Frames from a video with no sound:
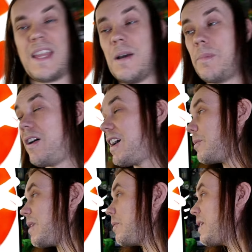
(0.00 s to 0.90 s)

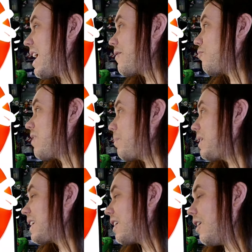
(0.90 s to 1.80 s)
Behind me we have a
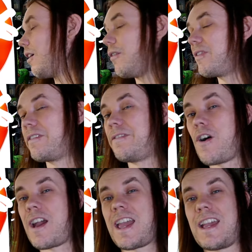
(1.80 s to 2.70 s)
replica of the
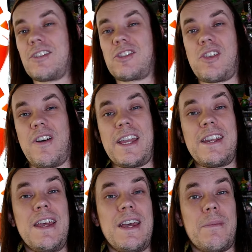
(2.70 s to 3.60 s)
Firehouse
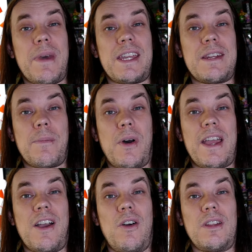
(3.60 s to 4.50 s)
sign made
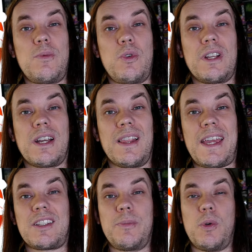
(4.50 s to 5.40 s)
by Hollywood
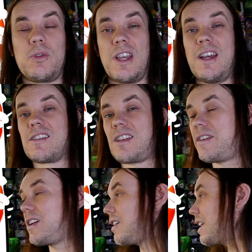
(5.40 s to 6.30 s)
Collectibles,
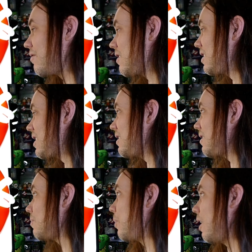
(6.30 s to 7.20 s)
something I never
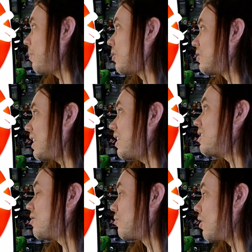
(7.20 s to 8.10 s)
intended to buy because it
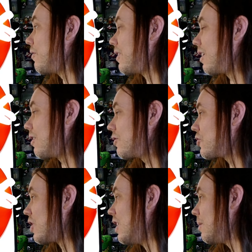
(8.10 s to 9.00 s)
is rather
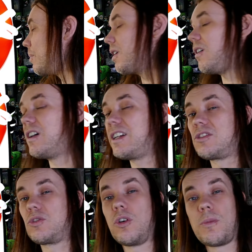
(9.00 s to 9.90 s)
large, but I
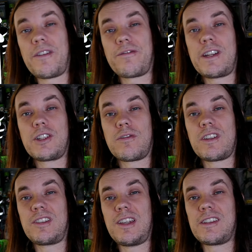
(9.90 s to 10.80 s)
saw my friend
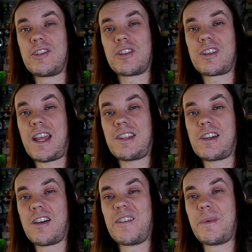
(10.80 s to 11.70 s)
Chris's and just had to
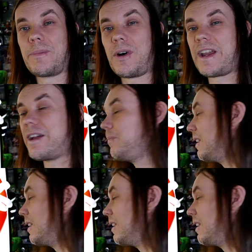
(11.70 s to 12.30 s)
go home and buy it.